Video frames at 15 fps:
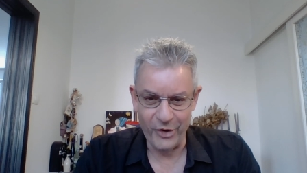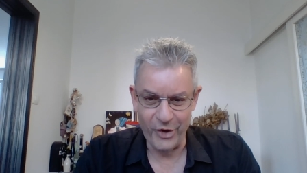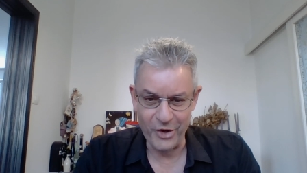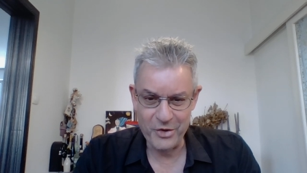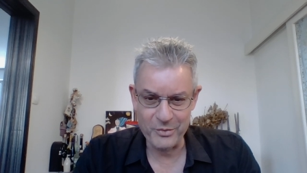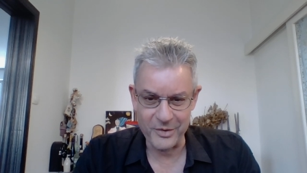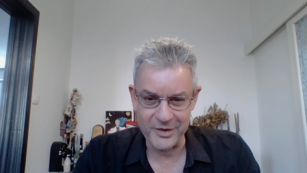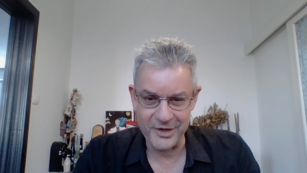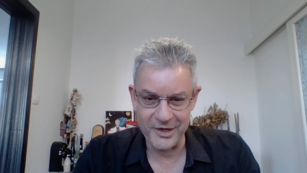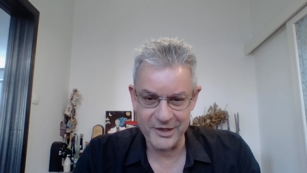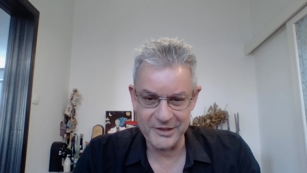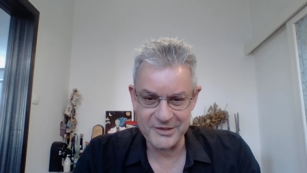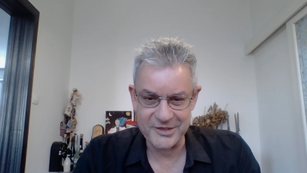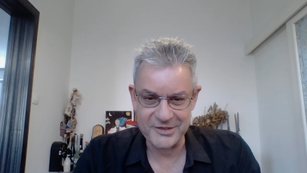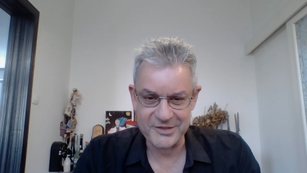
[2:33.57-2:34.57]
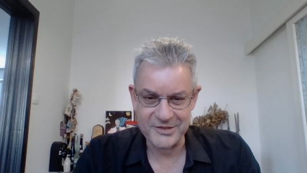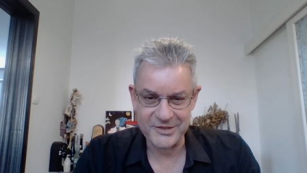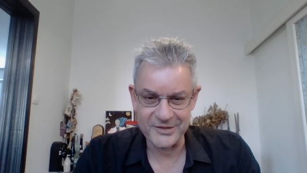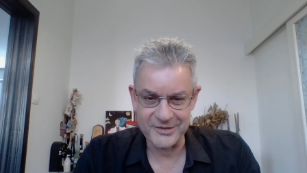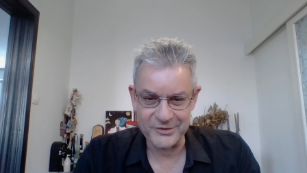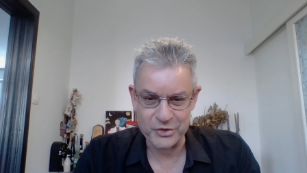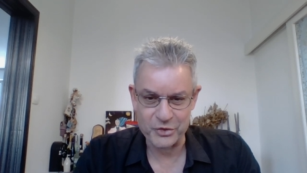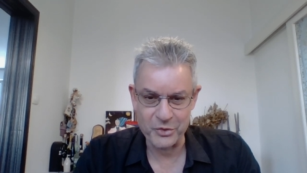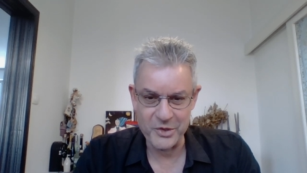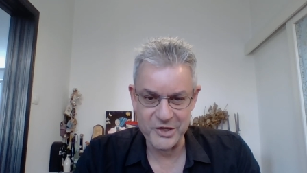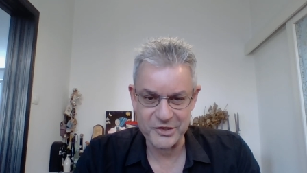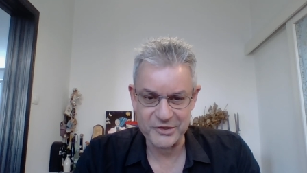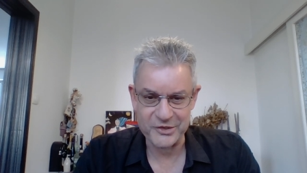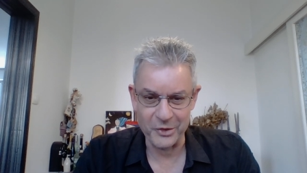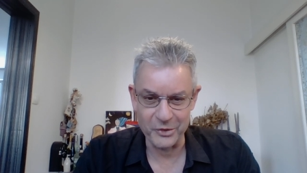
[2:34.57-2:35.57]
onwards,
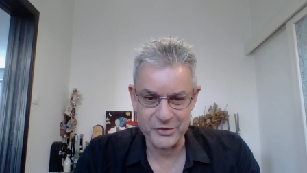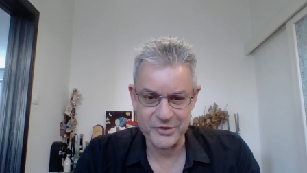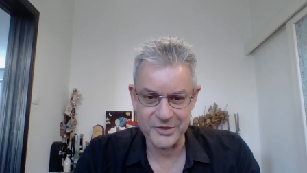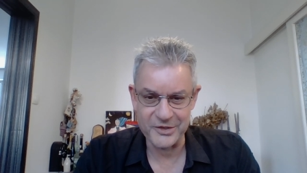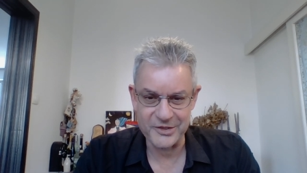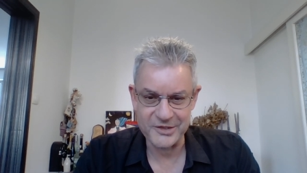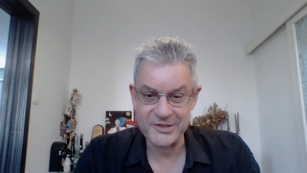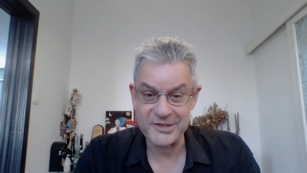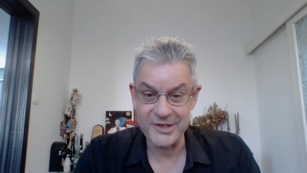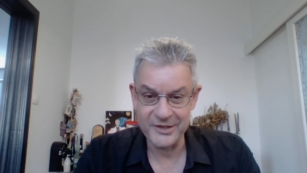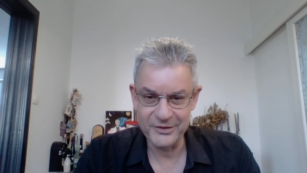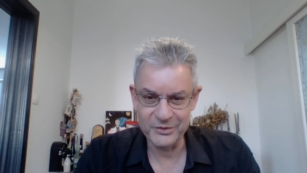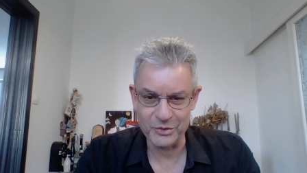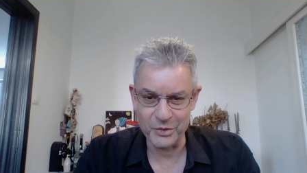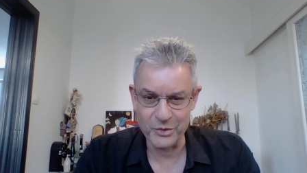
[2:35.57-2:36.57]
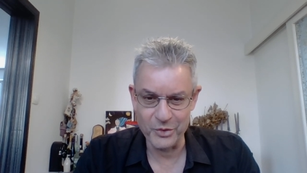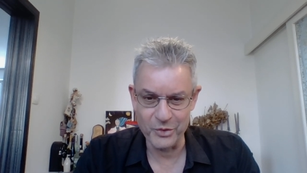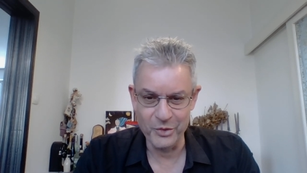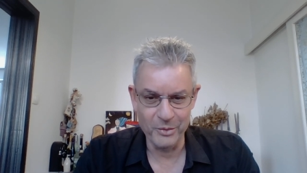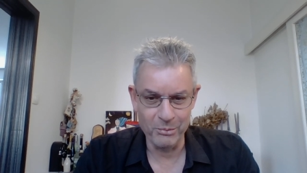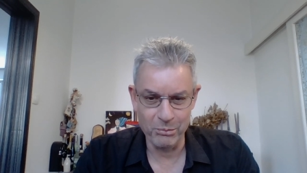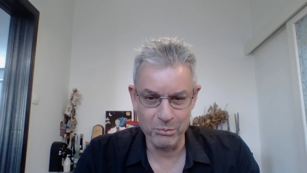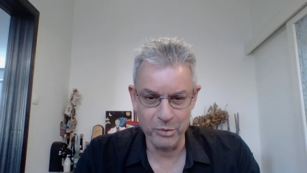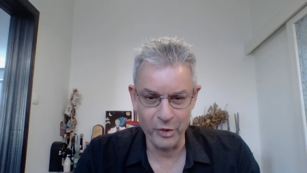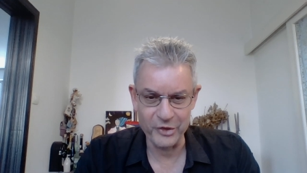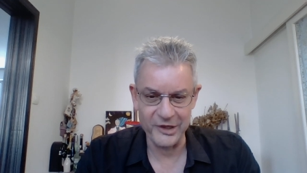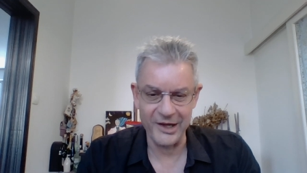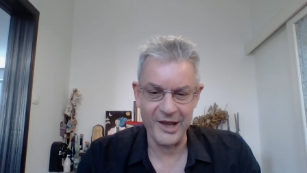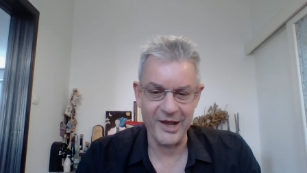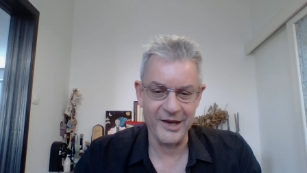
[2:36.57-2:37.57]
Jewish soldiers to
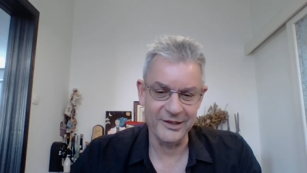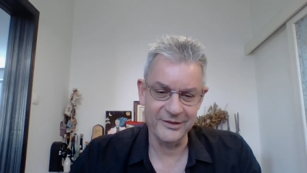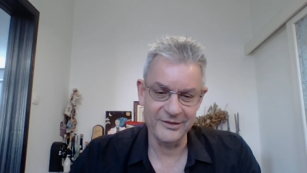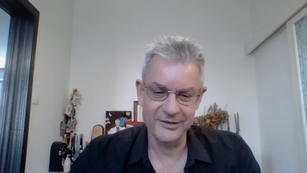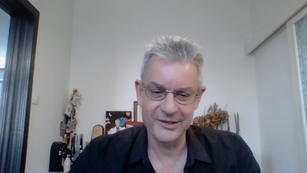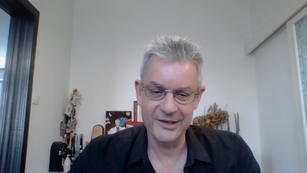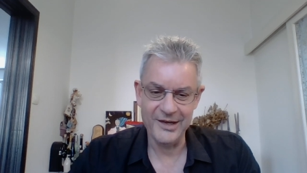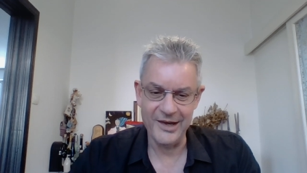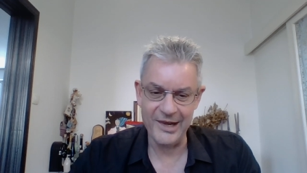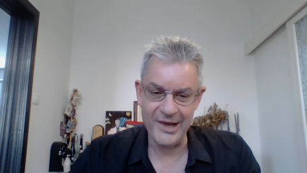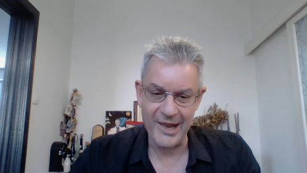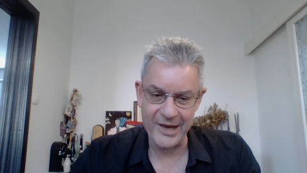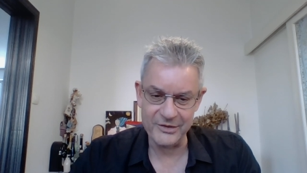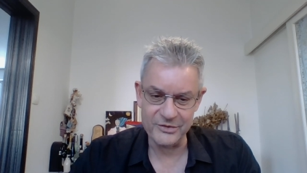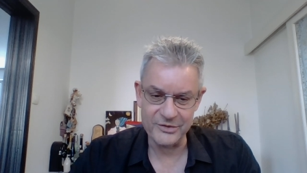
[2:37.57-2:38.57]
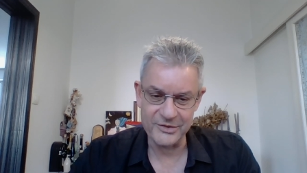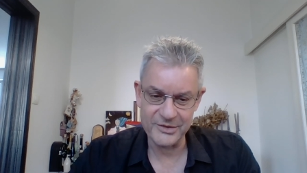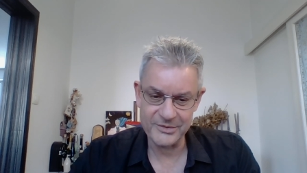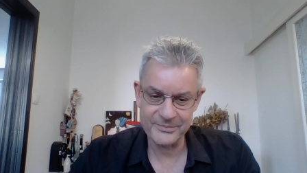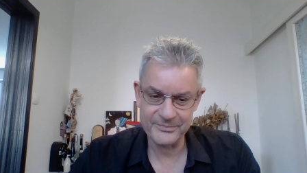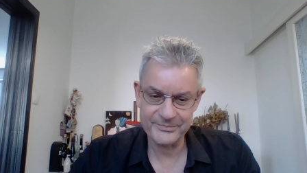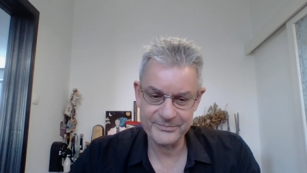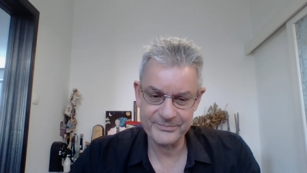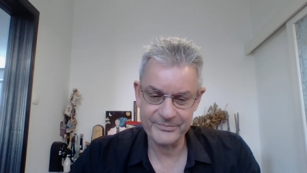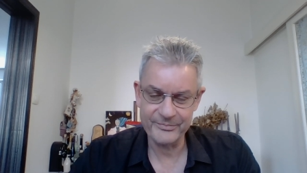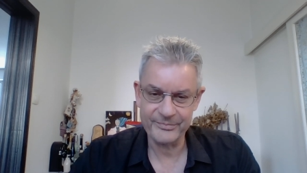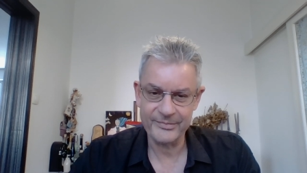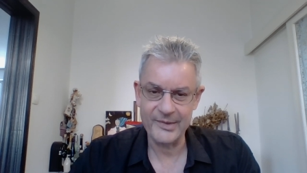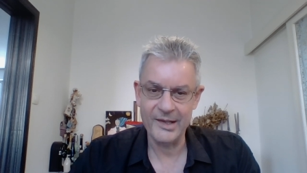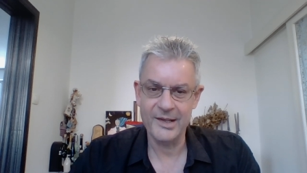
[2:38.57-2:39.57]
borderline land.
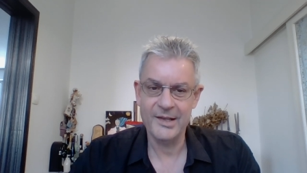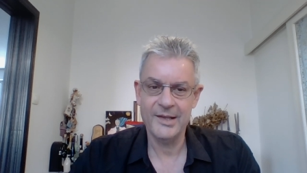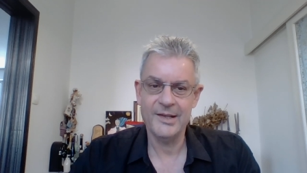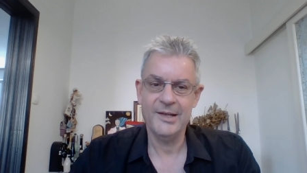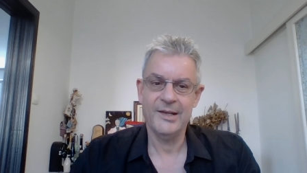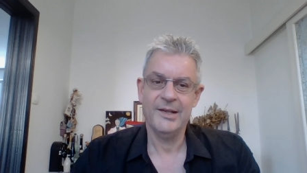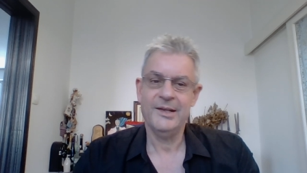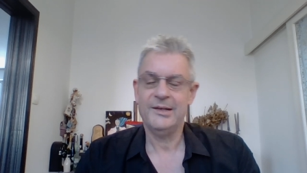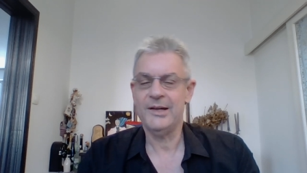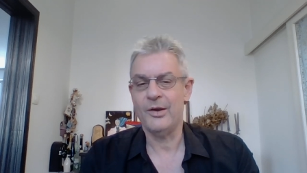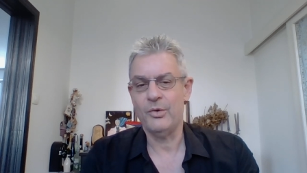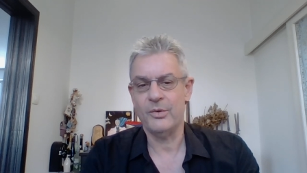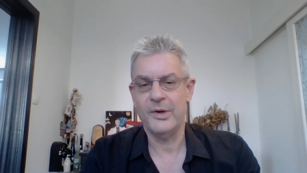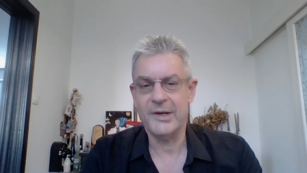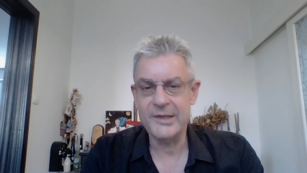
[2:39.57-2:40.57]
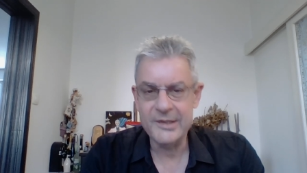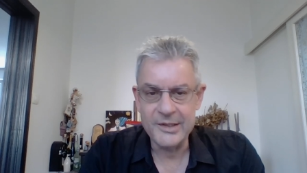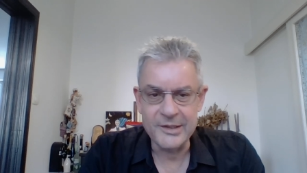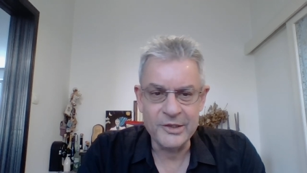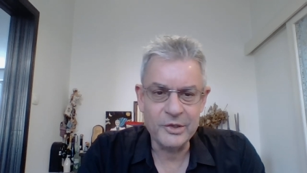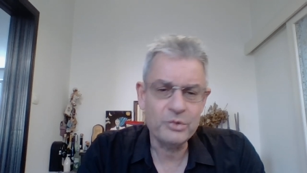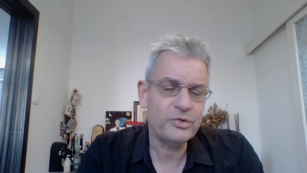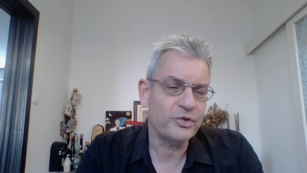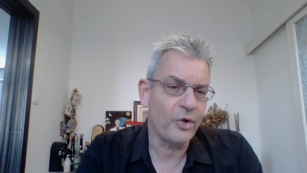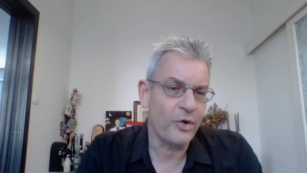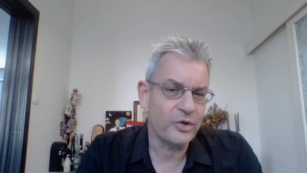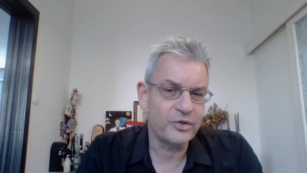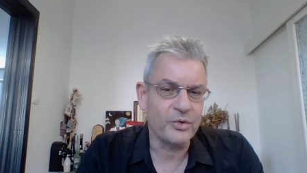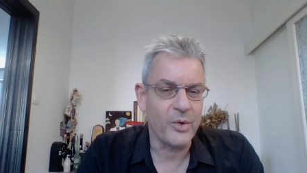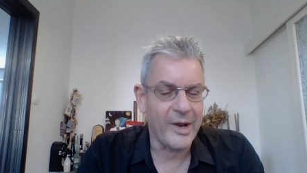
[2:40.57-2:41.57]
Now, you
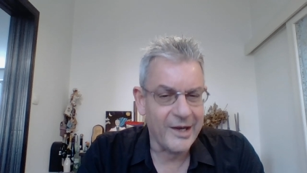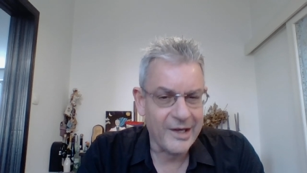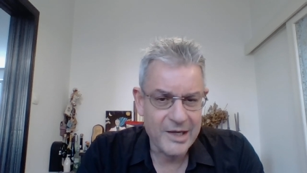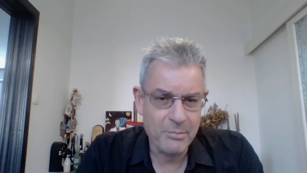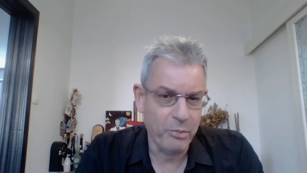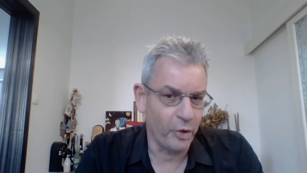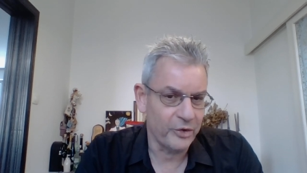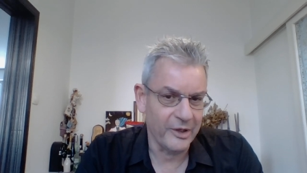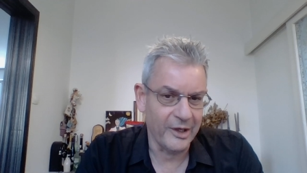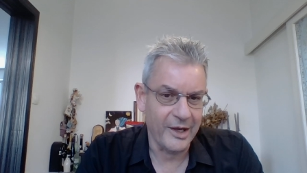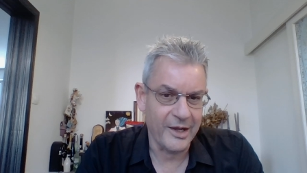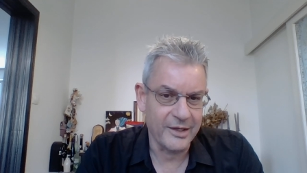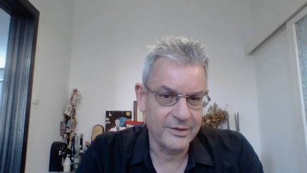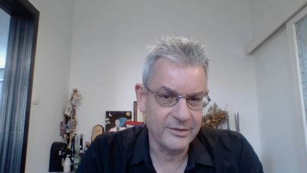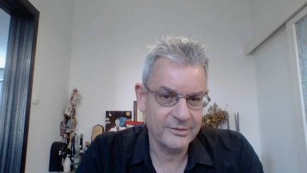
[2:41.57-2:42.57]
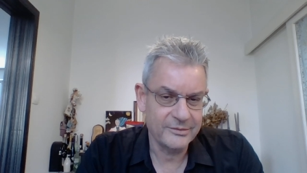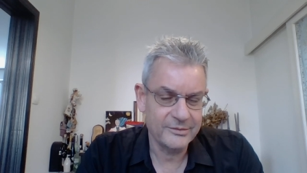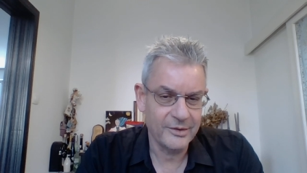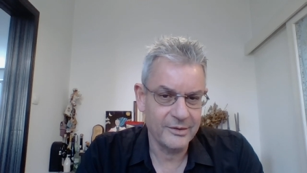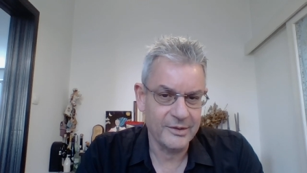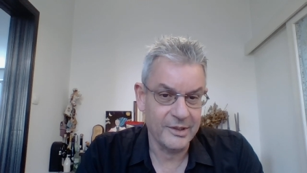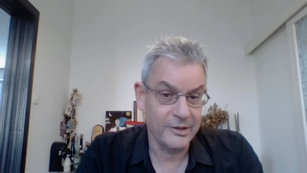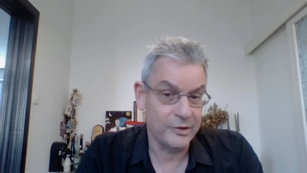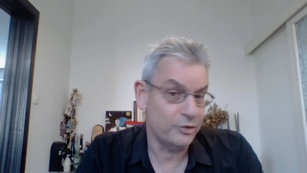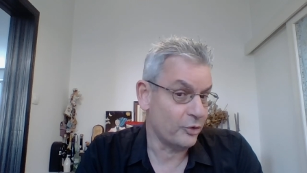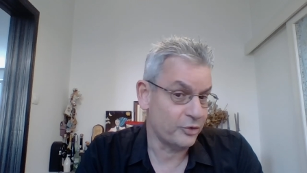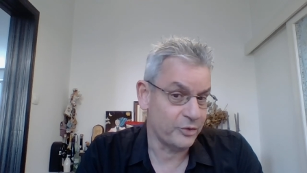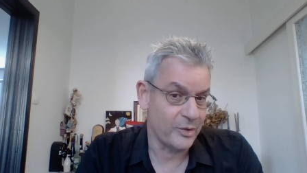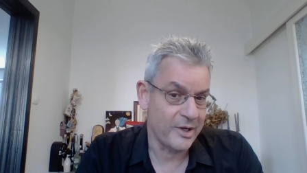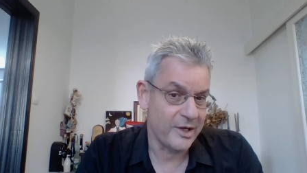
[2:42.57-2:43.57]
talk to any borderline, and you
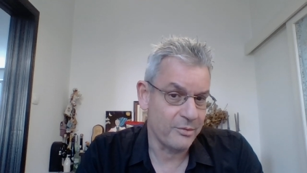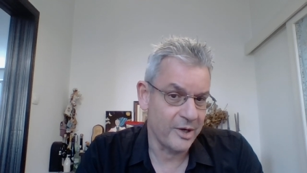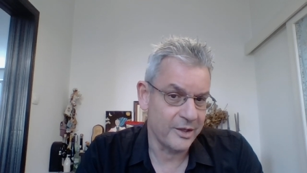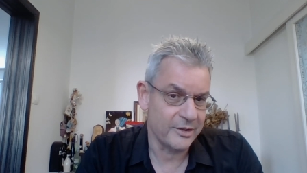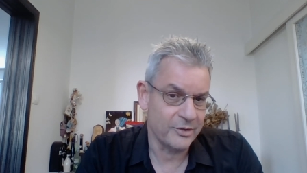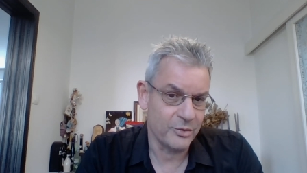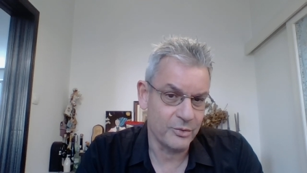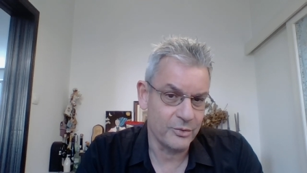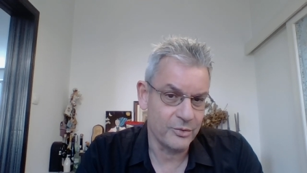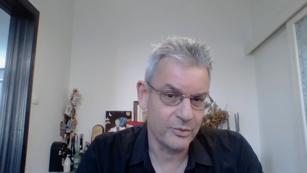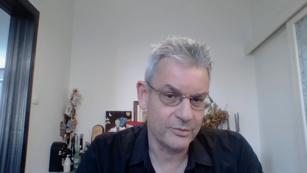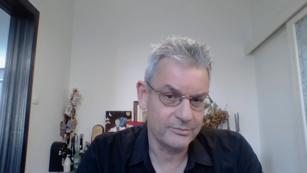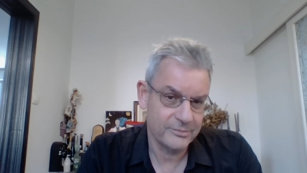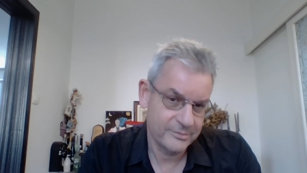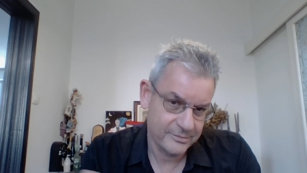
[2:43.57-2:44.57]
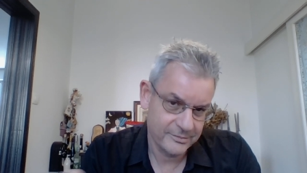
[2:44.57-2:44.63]
talk to anyone who